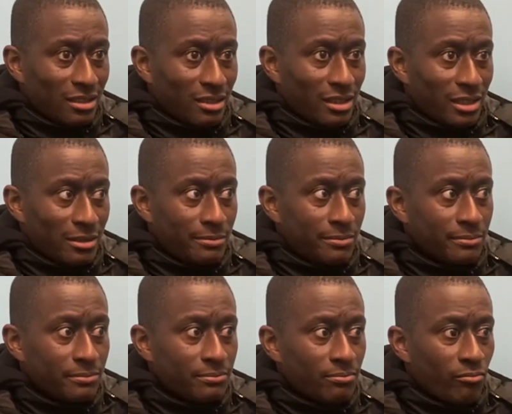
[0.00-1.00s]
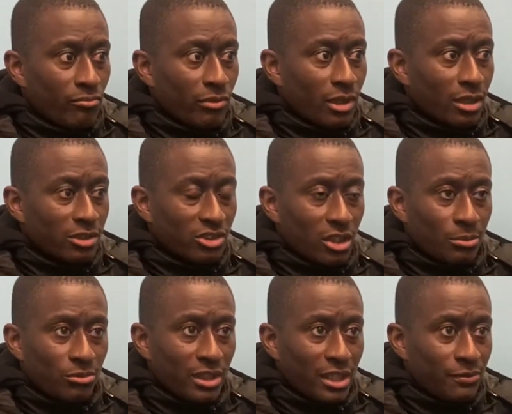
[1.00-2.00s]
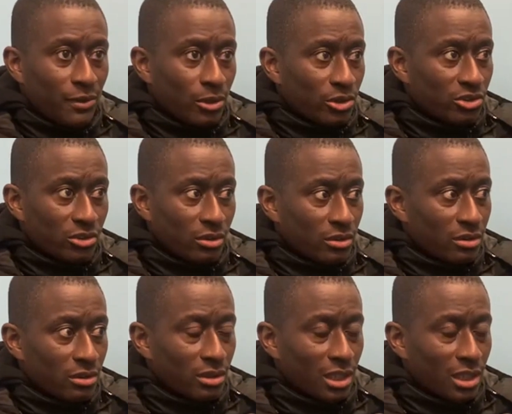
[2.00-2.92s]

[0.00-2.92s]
And so I'm really focused on